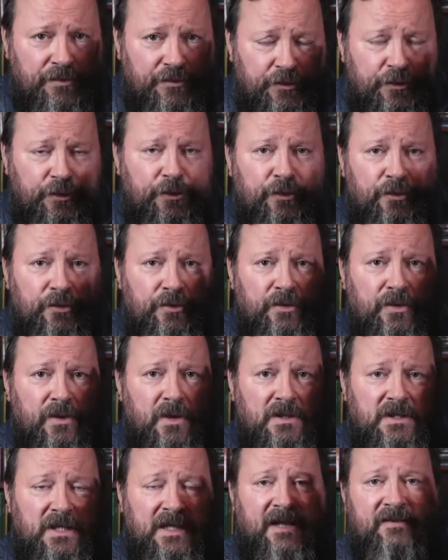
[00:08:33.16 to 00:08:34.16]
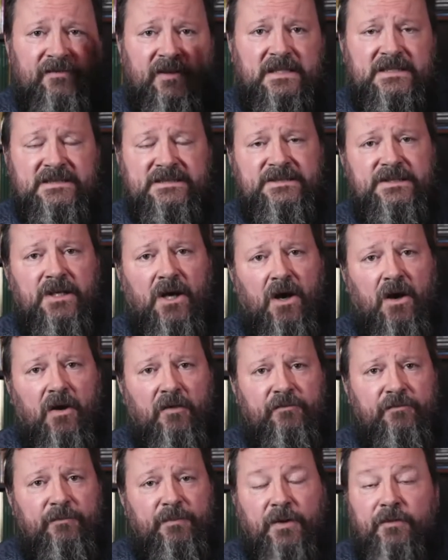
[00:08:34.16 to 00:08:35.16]
to the levels
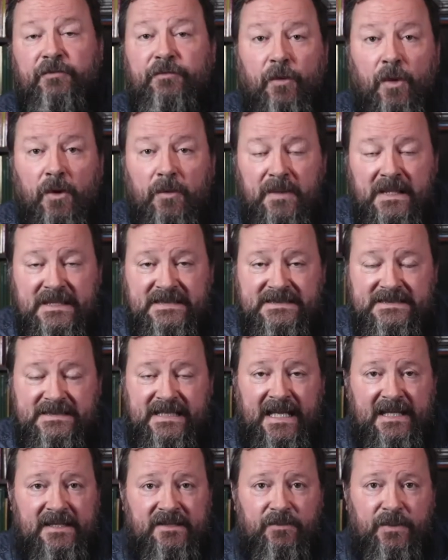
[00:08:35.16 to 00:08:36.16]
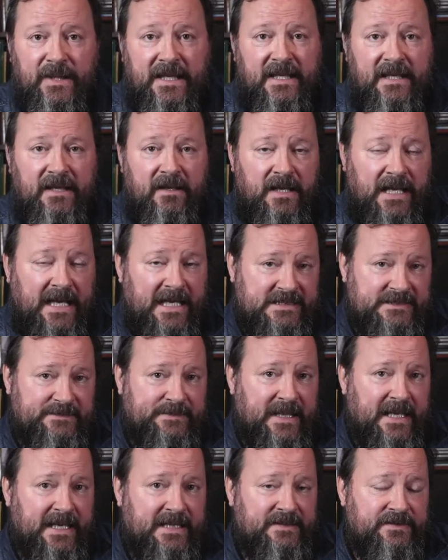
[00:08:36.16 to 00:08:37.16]
of performance that we
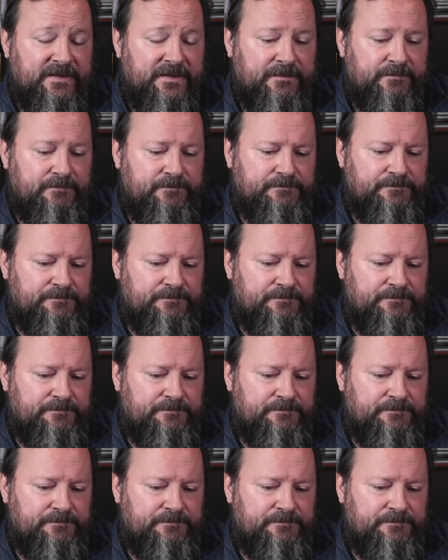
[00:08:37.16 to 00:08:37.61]
expect.